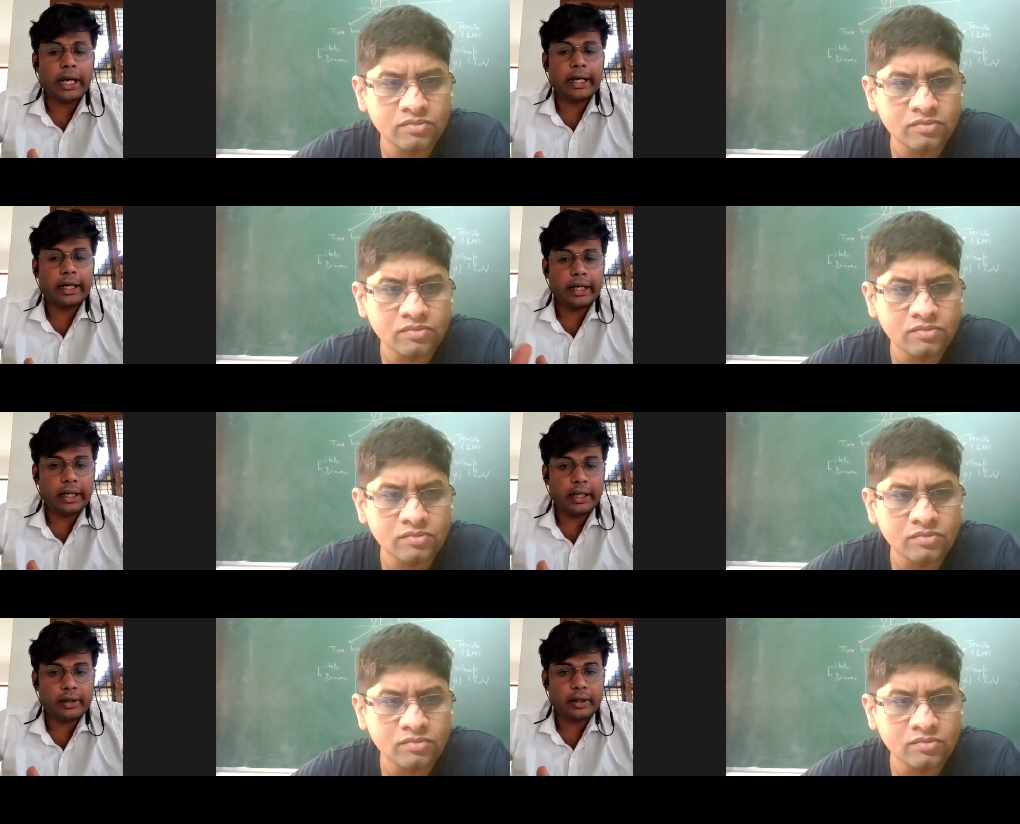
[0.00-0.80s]
Speaker 1: iron
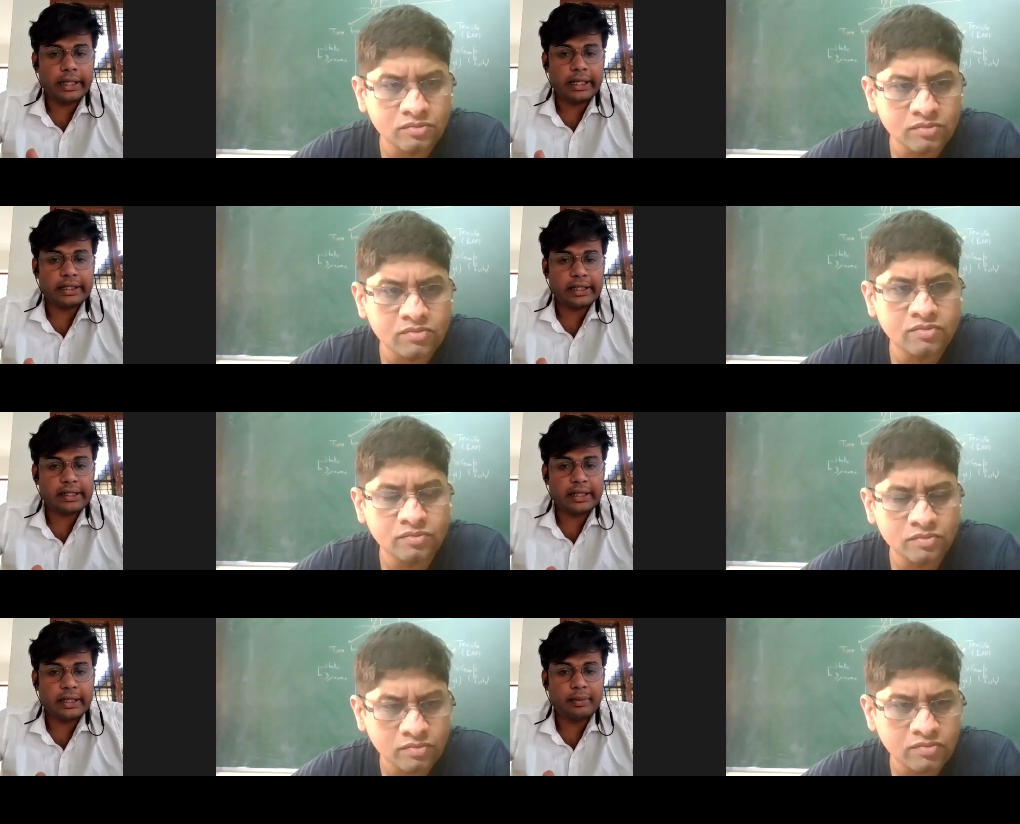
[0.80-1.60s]
uh, heating that
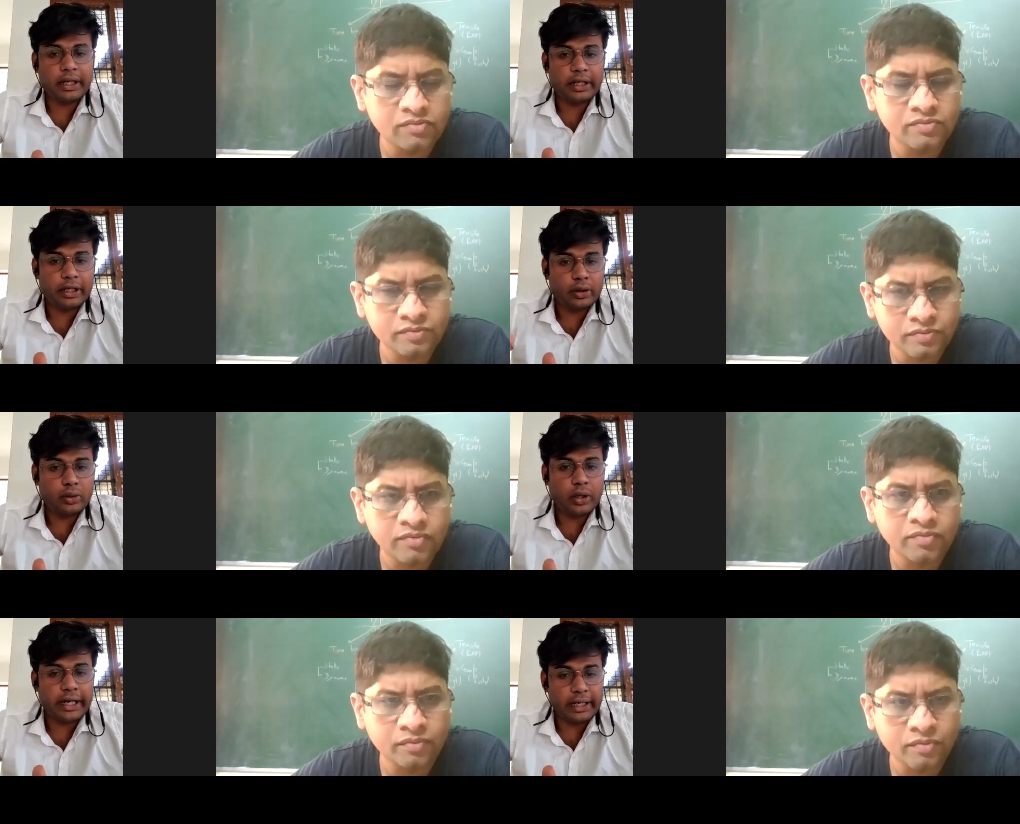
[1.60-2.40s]
steel part into
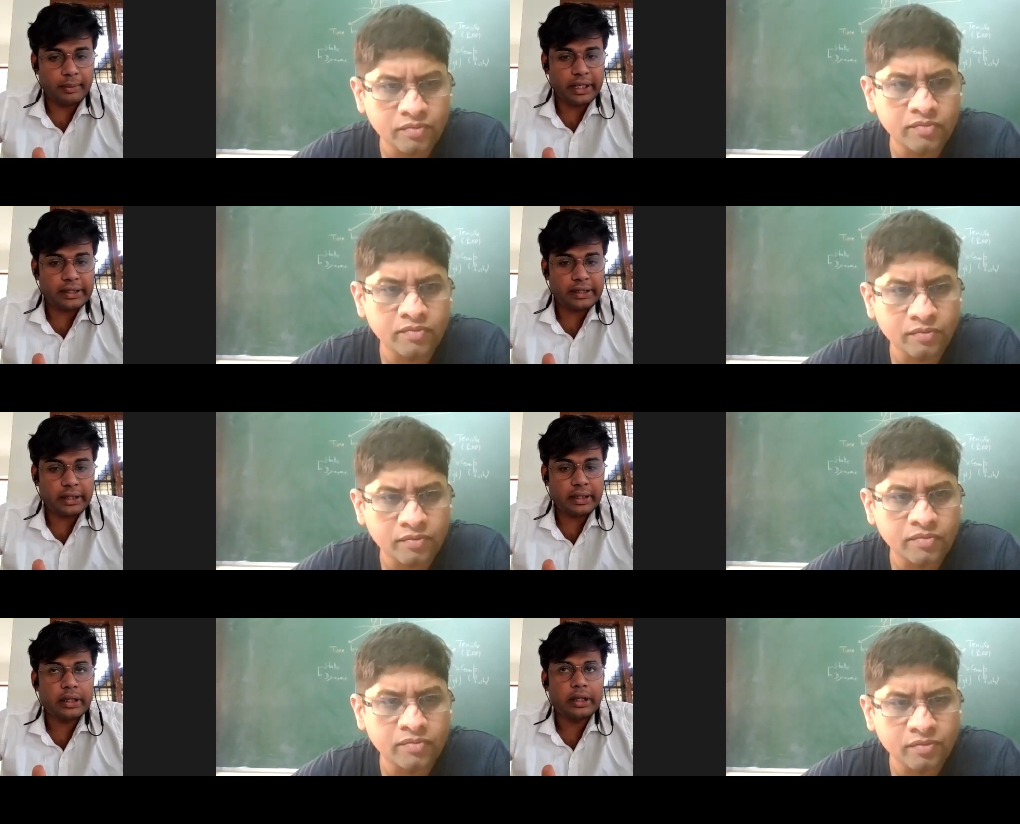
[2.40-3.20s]
high temperature,
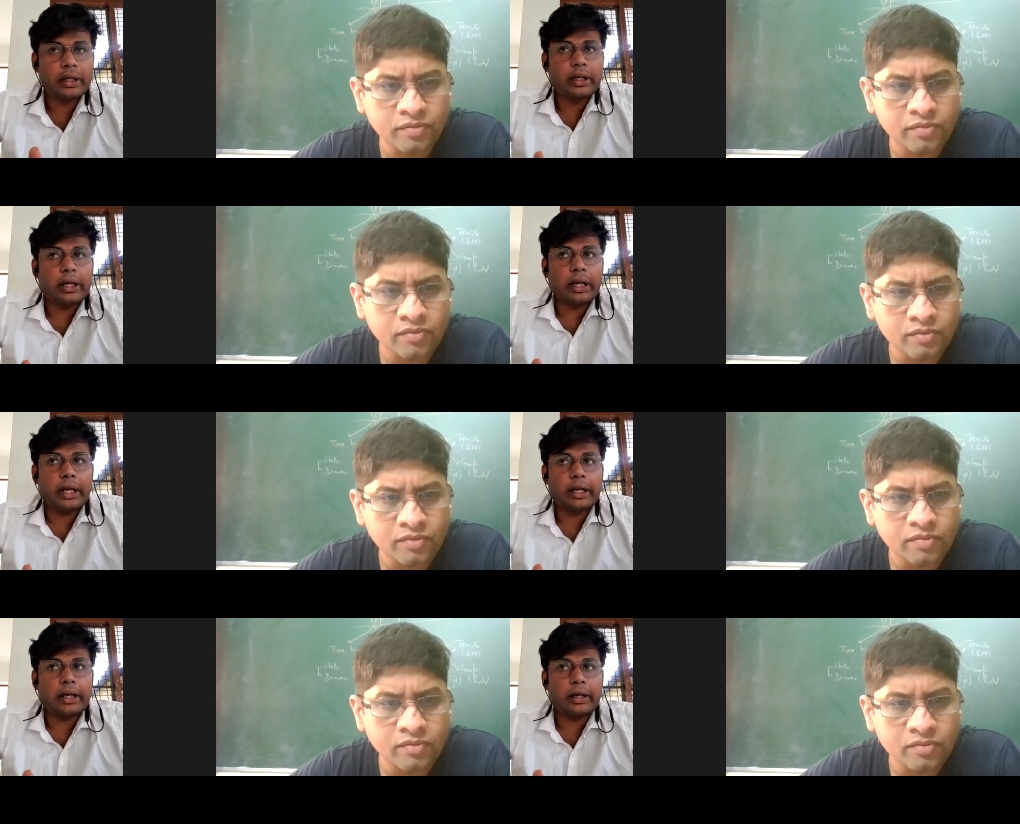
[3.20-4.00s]

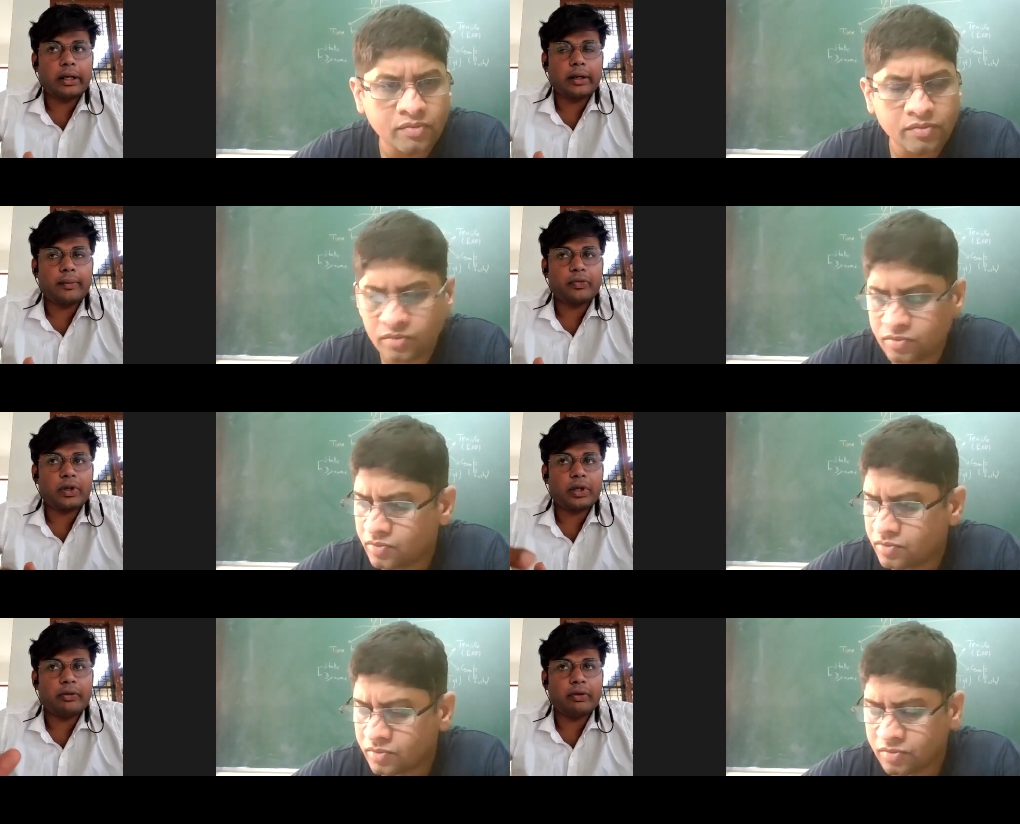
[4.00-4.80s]
and um,
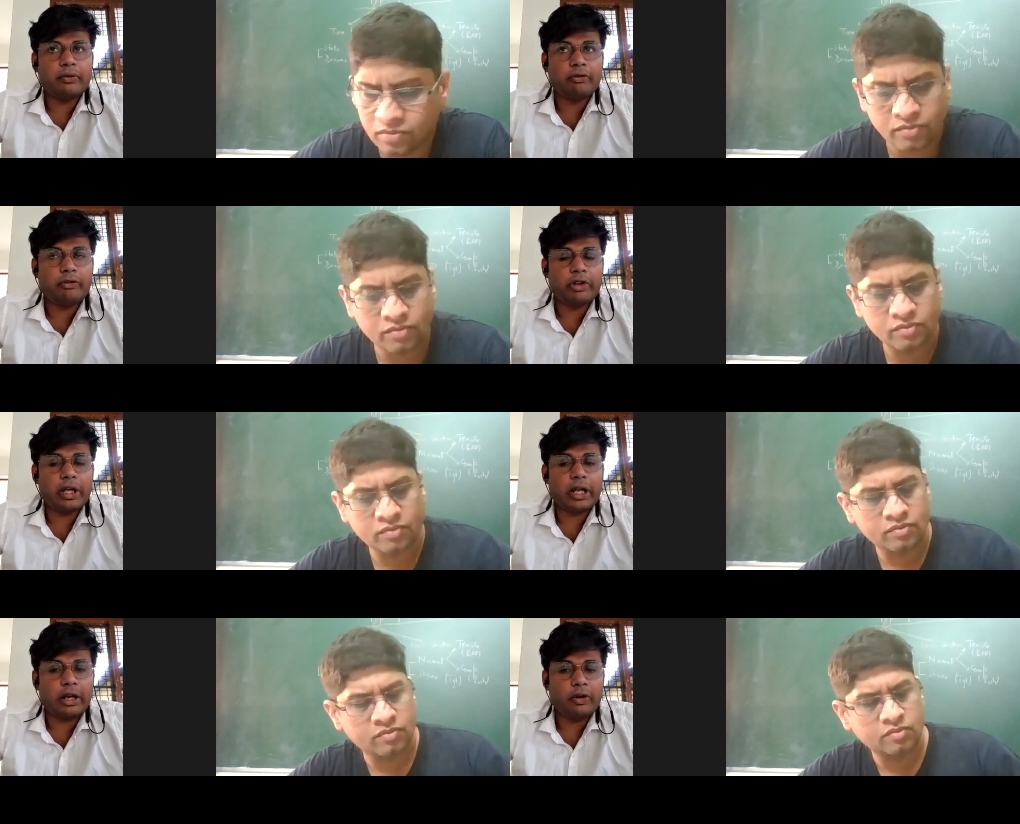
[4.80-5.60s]
we, we
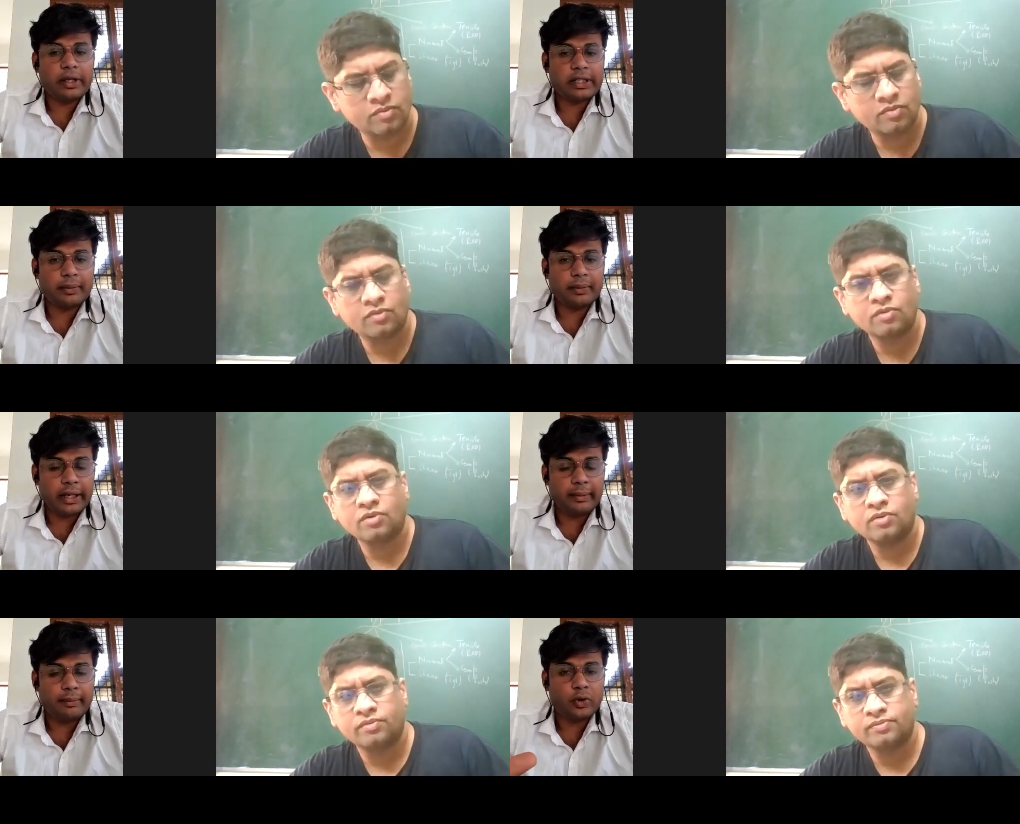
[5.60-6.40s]
are allowing some
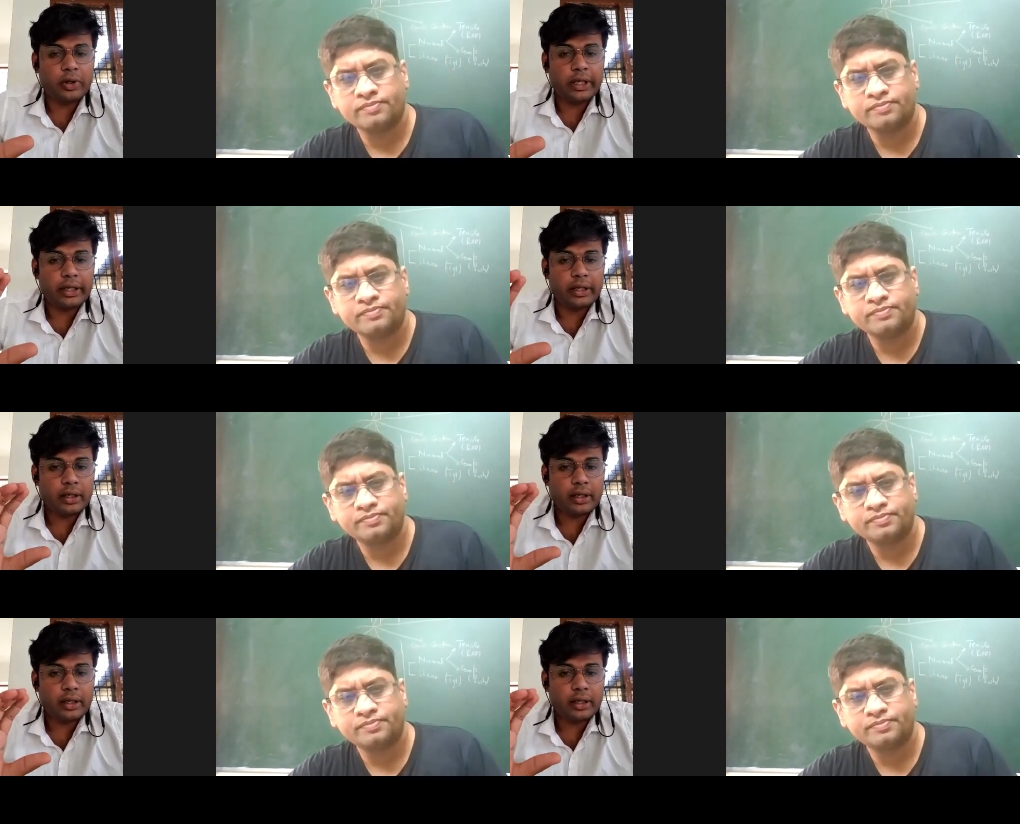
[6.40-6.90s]
time to get